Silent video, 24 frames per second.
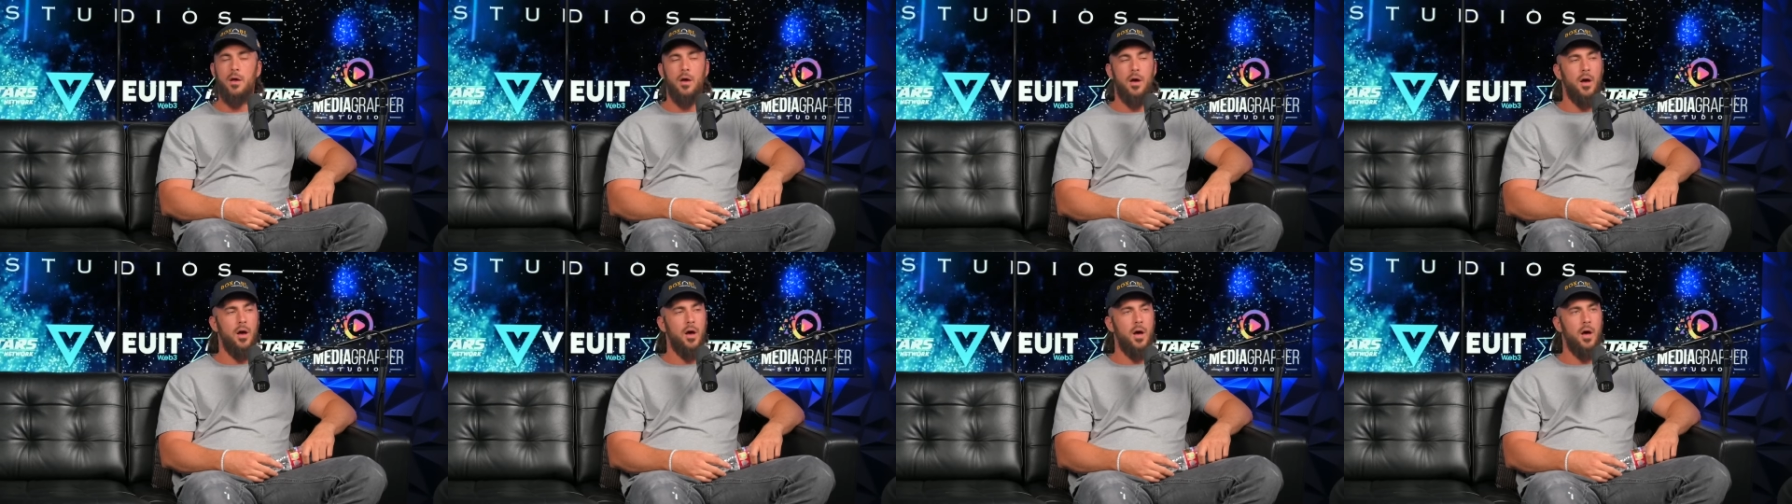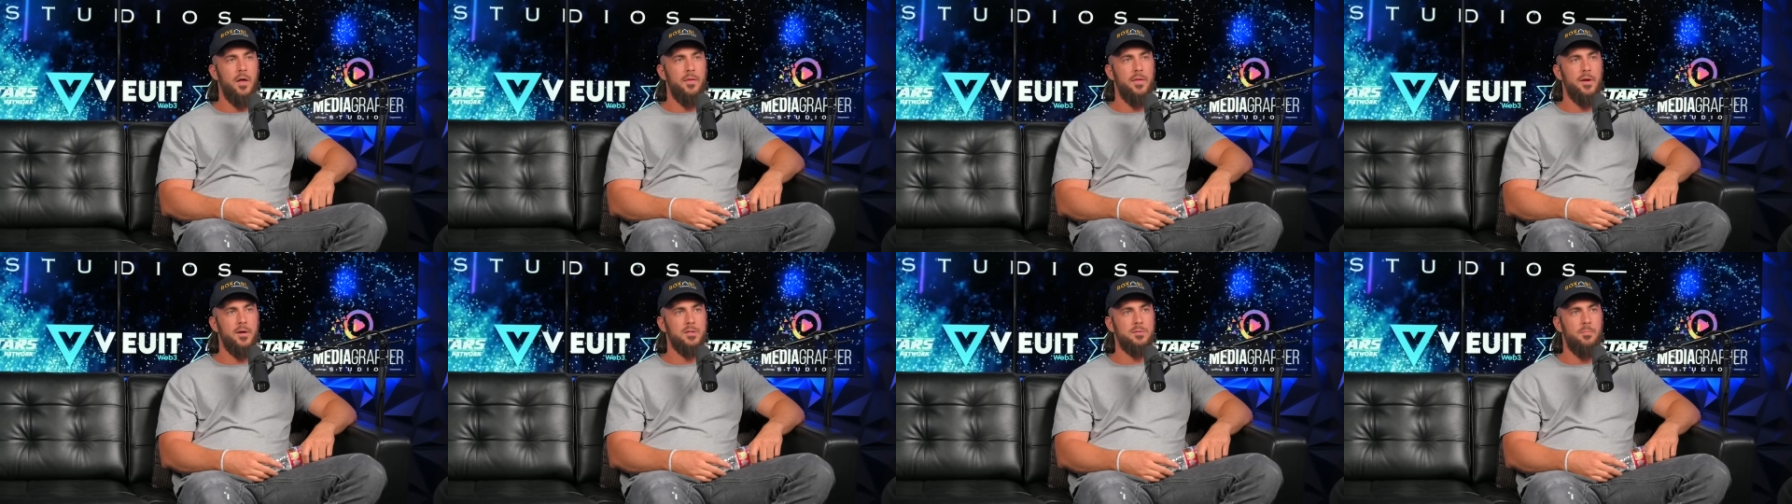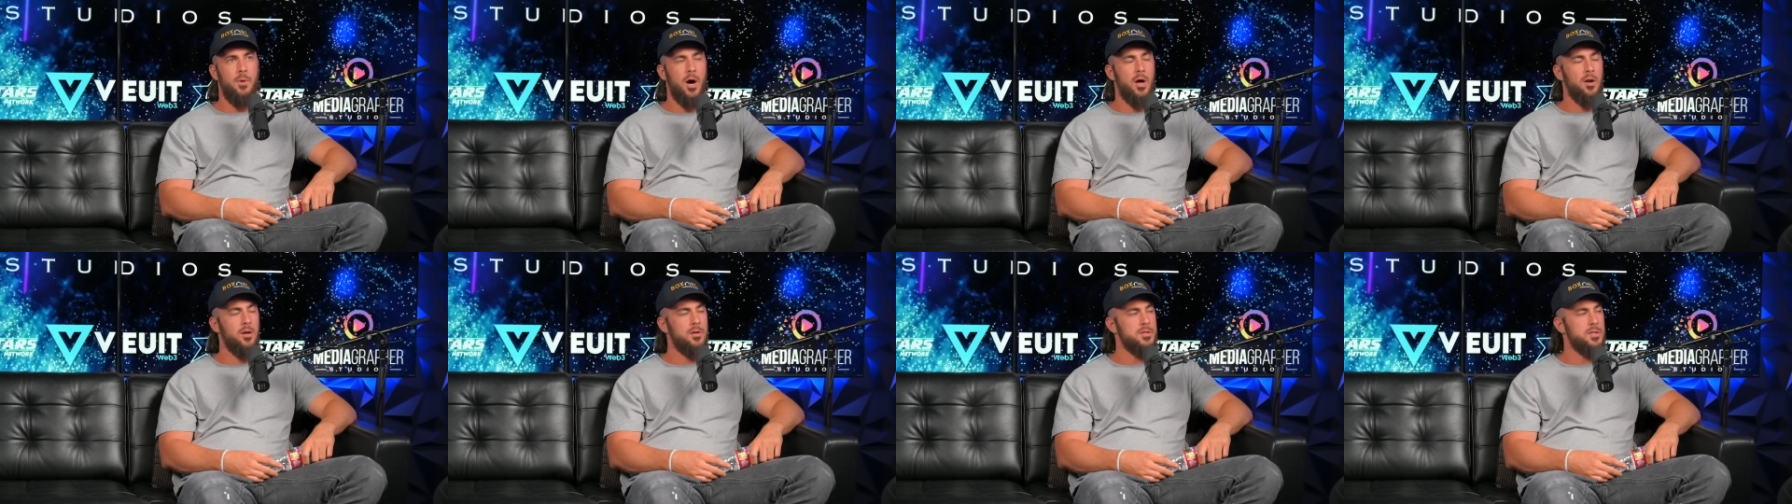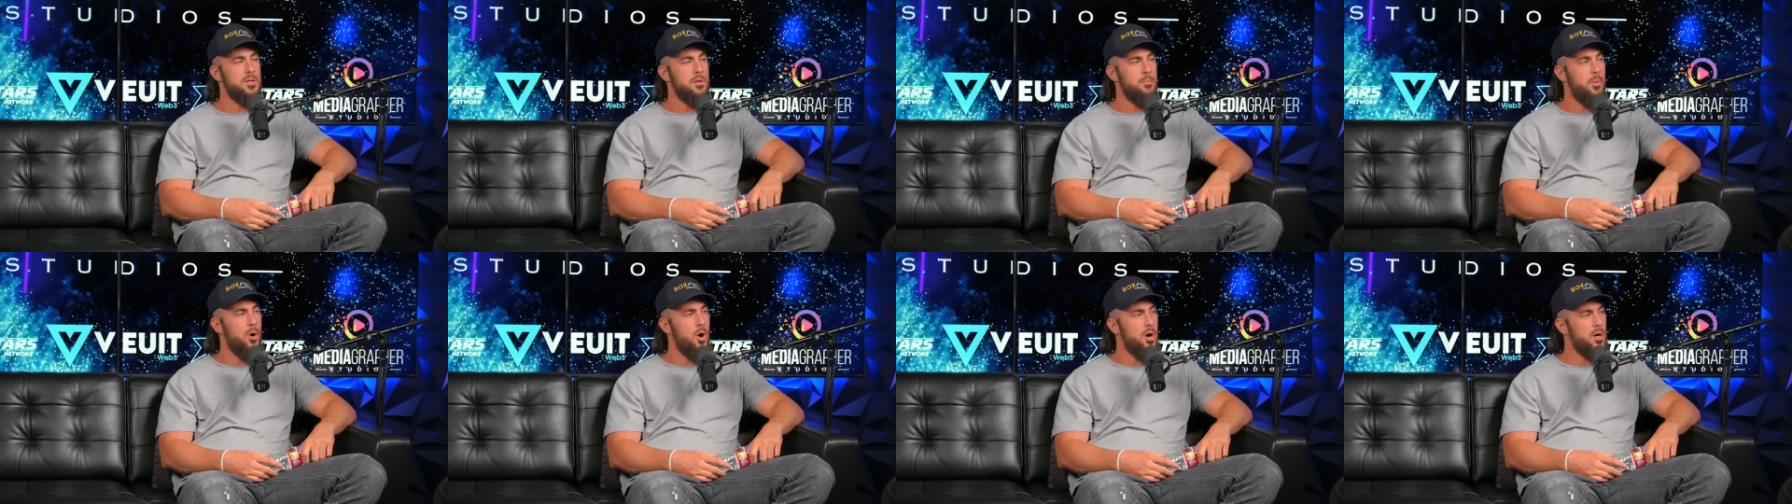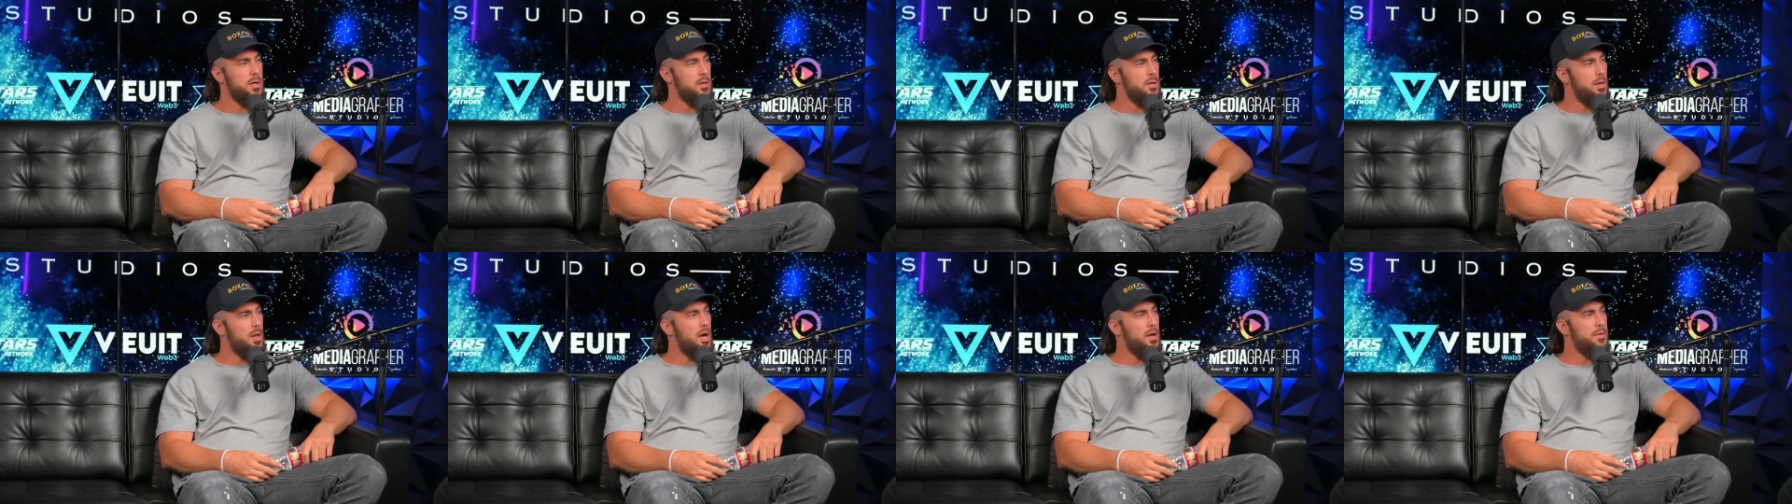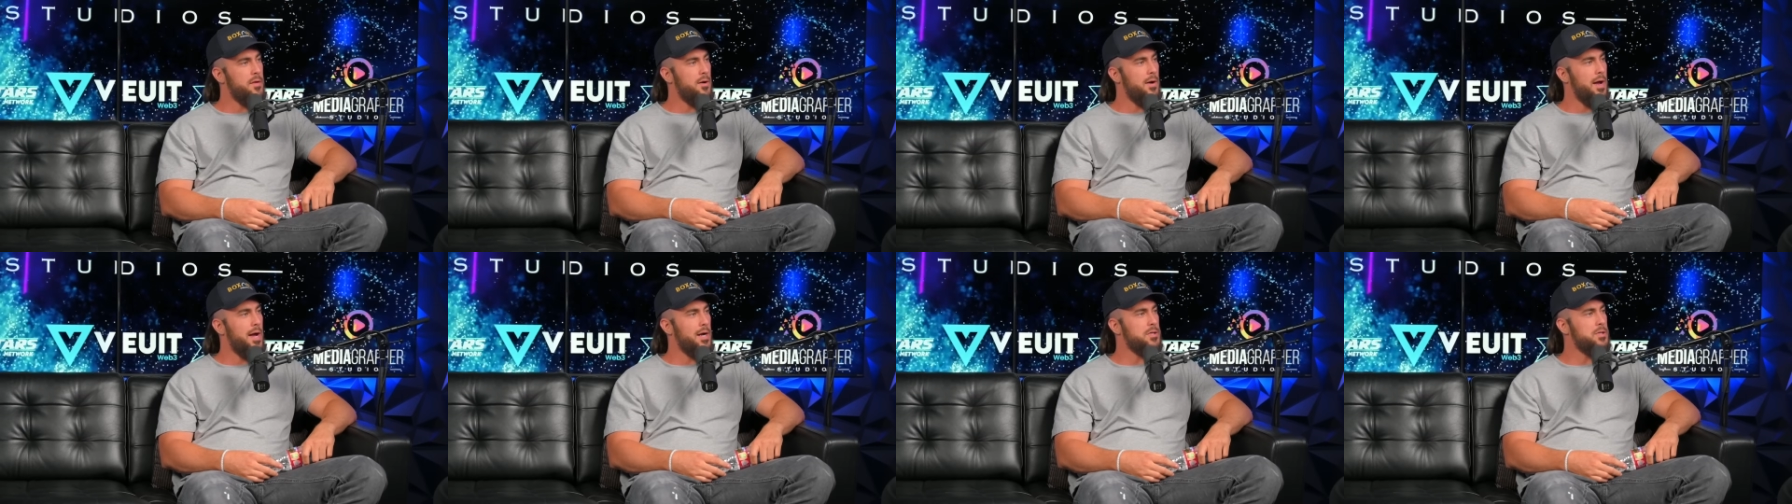Uh, there's models in the parking lot
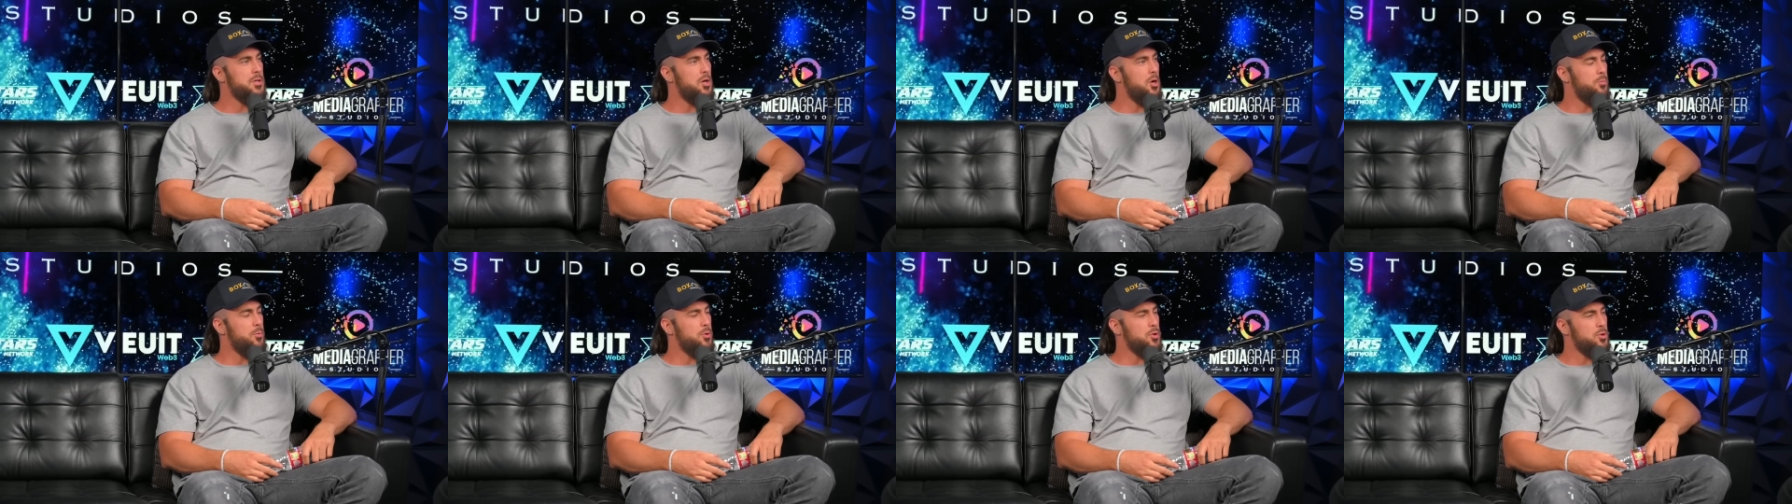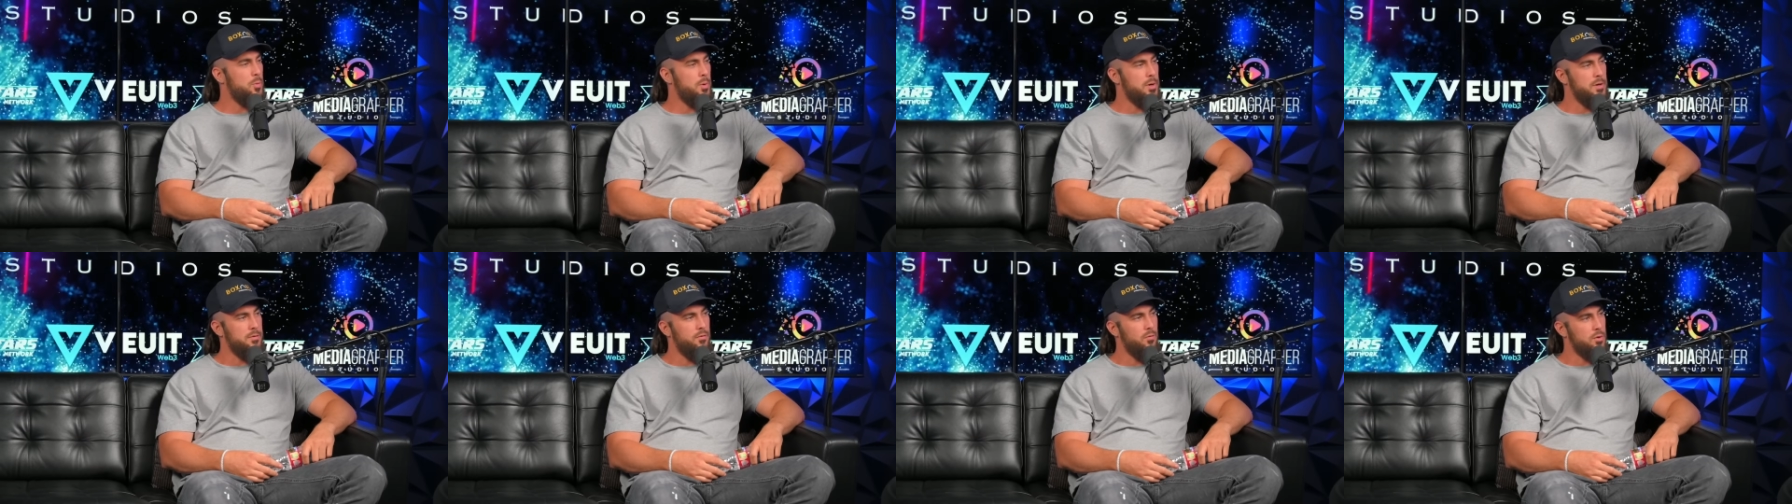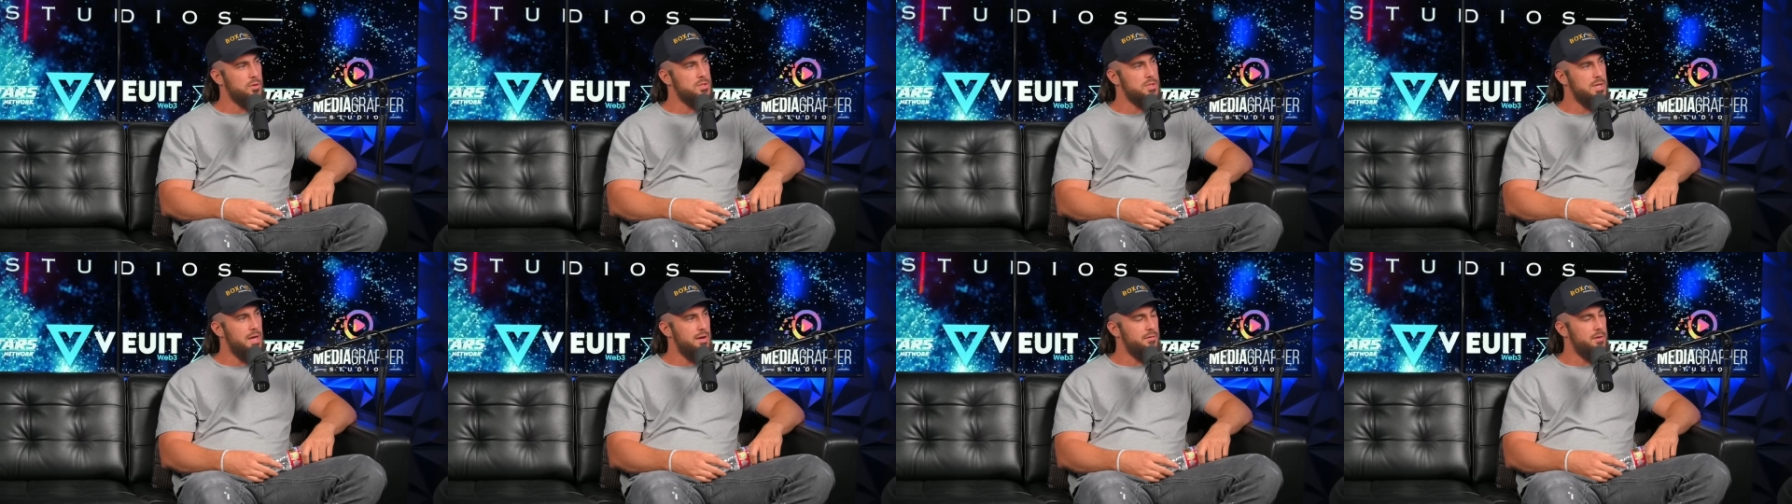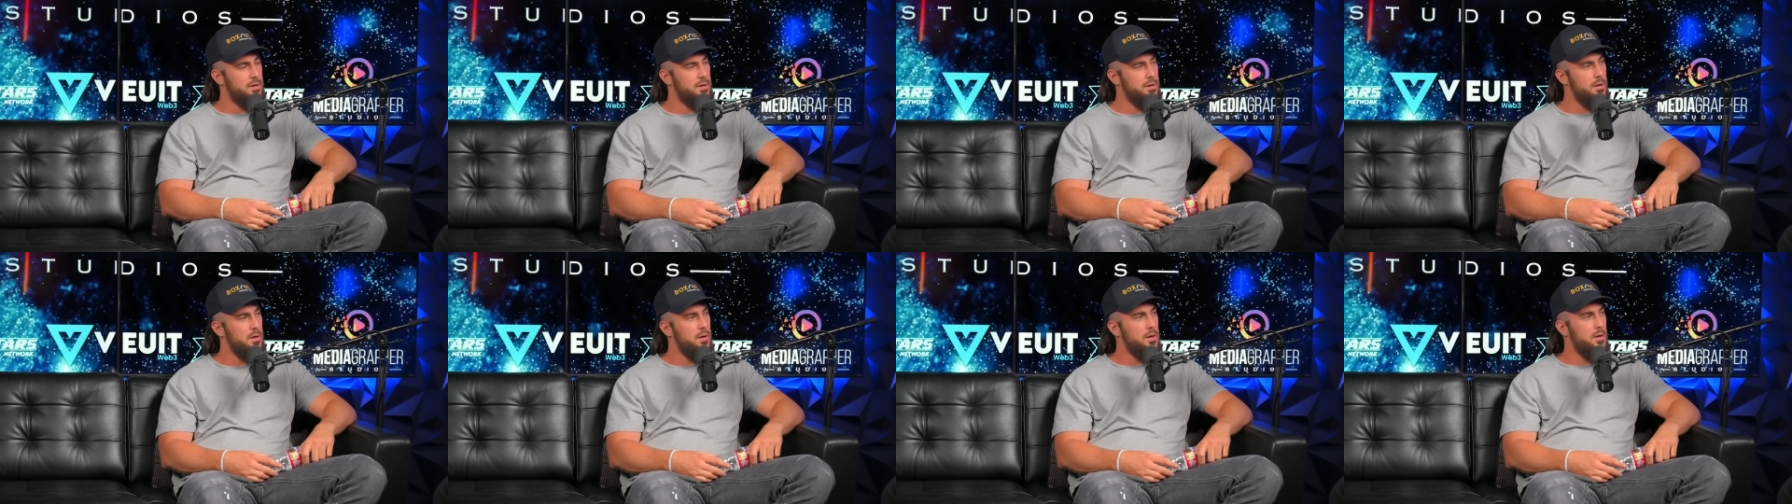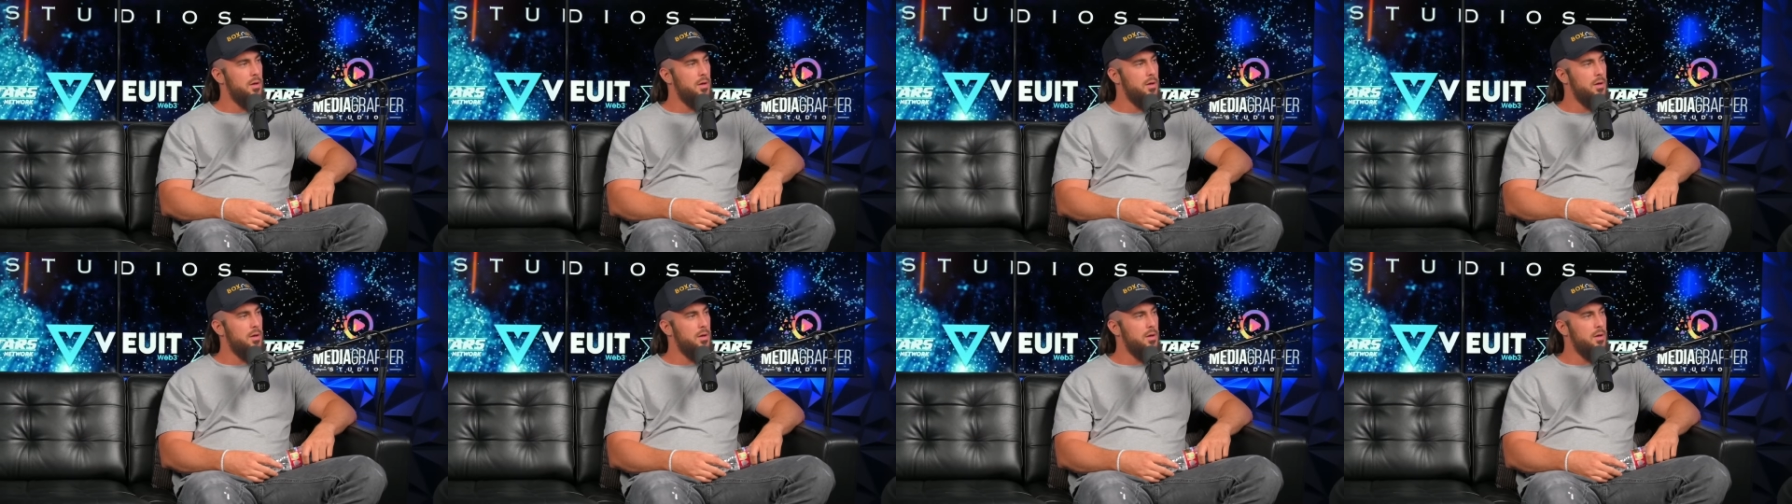that are actually open twenty-four seven.